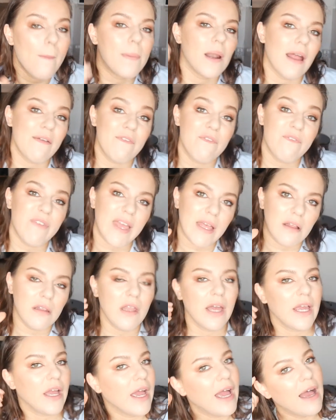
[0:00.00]
but I feel
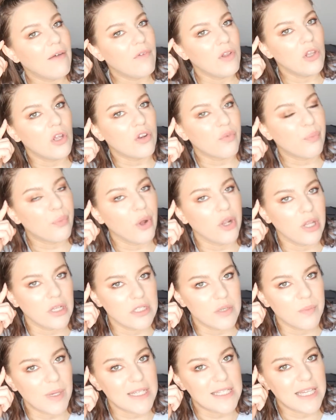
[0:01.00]
like I have a lot of
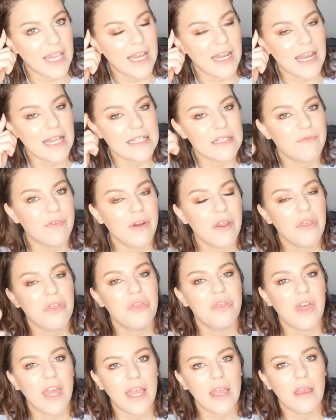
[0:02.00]
product on my skin. It's a very
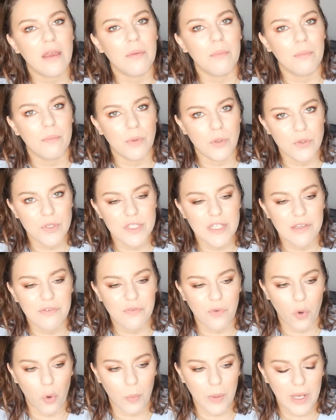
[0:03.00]
thick, moussey
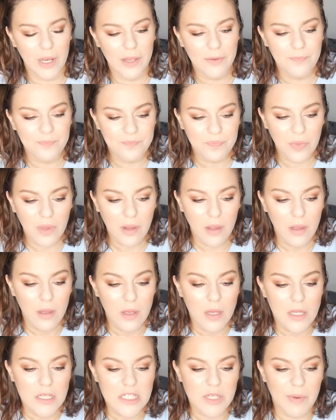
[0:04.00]
formula.
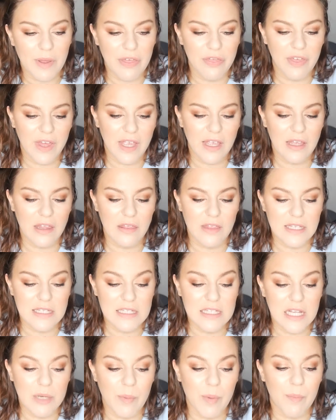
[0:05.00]
So I think this
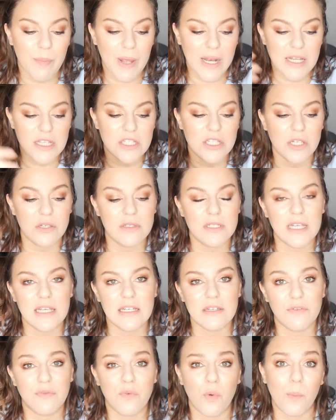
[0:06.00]
is going to be better
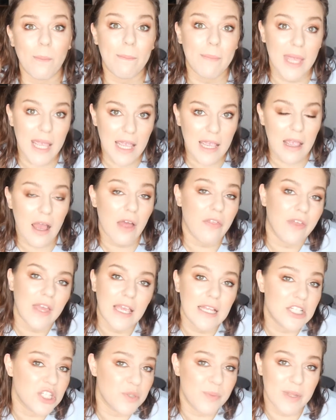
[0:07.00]
suited for me. I
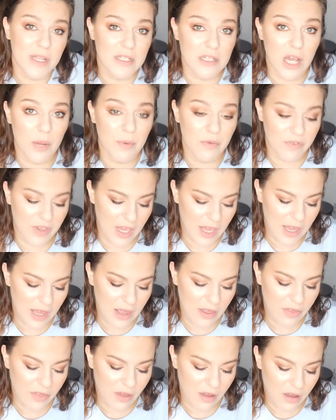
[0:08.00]
think it just be the time of
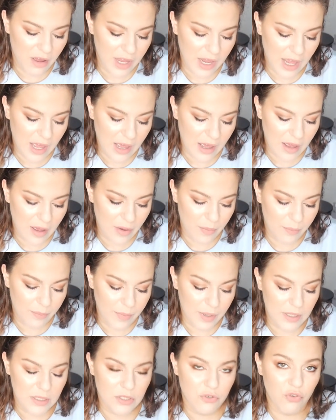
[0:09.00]
year that I
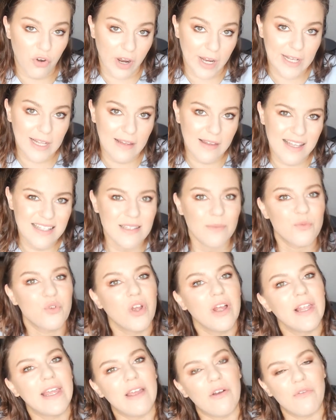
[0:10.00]
am trialling this. I'm
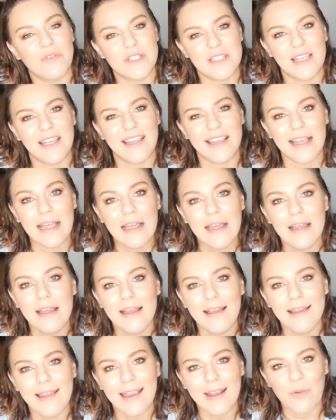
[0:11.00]
trialling it obviously
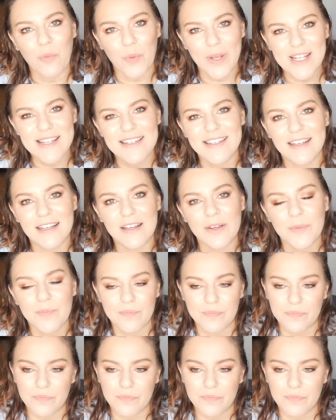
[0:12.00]
in winter